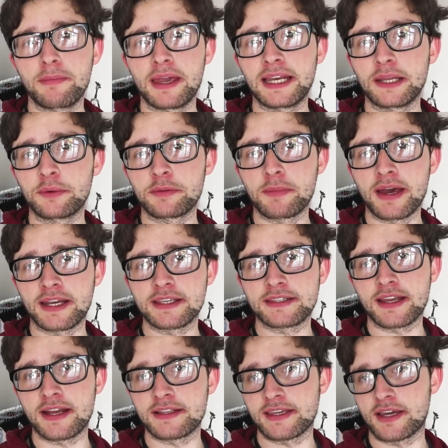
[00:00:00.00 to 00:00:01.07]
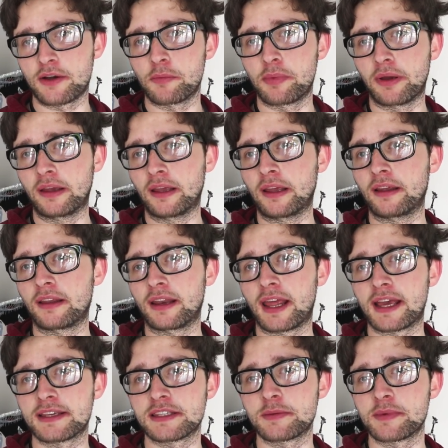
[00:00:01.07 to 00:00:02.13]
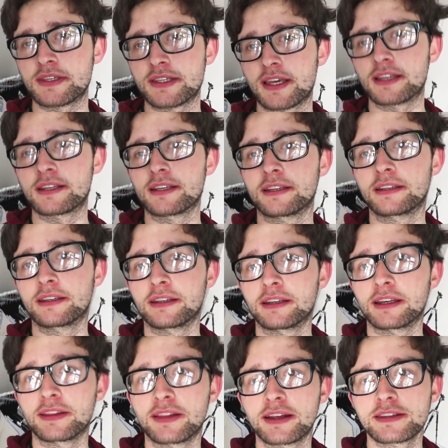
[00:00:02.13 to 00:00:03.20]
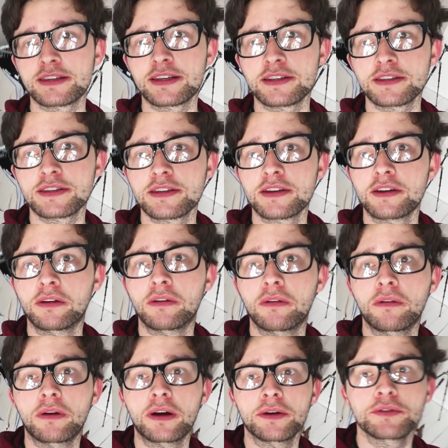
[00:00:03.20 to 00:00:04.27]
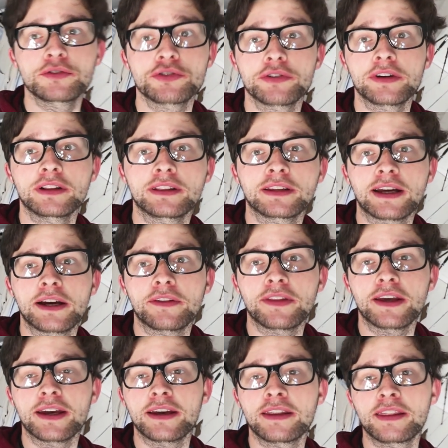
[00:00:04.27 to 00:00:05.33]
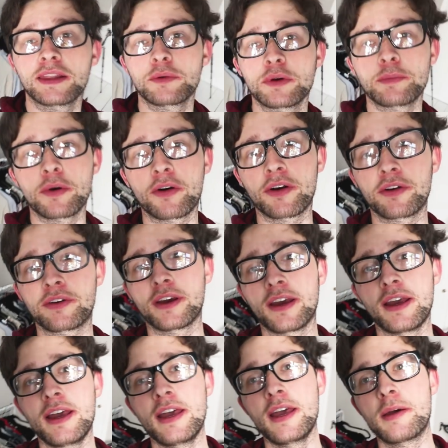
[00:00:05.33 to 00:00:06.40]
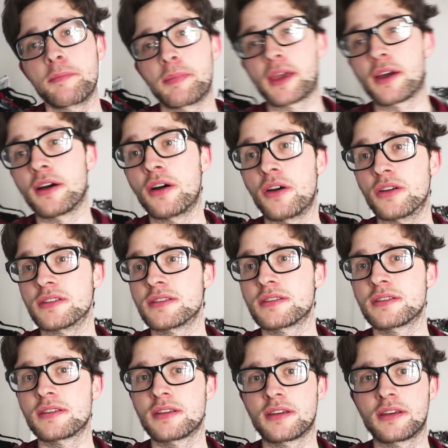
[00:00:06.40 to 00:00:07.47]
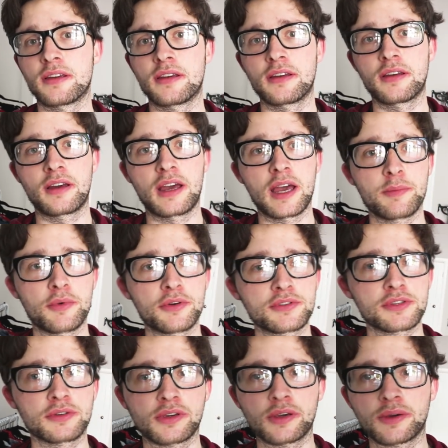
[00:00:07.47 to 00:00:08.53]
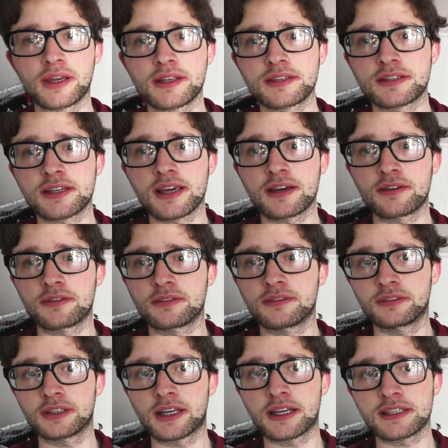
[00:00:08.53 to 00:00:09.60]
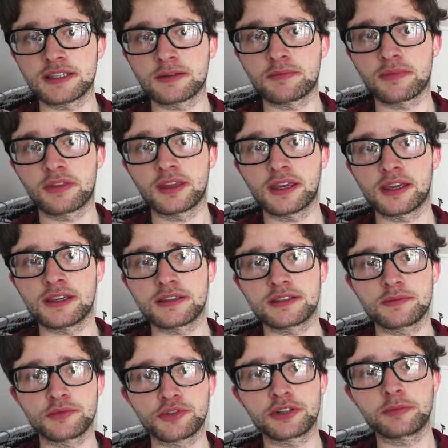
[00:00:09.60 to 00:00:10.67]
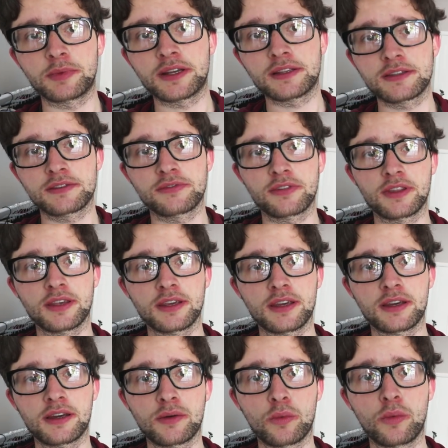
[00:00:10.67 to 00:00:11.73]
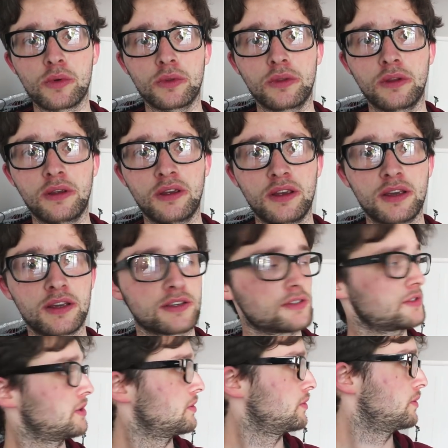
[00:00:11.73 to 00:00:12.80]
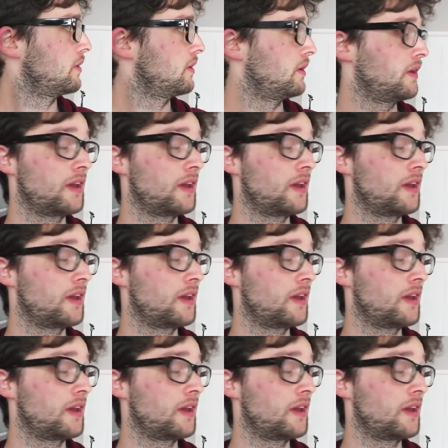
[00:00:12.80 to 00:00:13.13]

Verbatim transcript: Mainly with Maddie's dad's help, it has to be said. And that's his drill down there that we borrowed, because I'm also going into town to get some thingies, some drill bits for the wall. So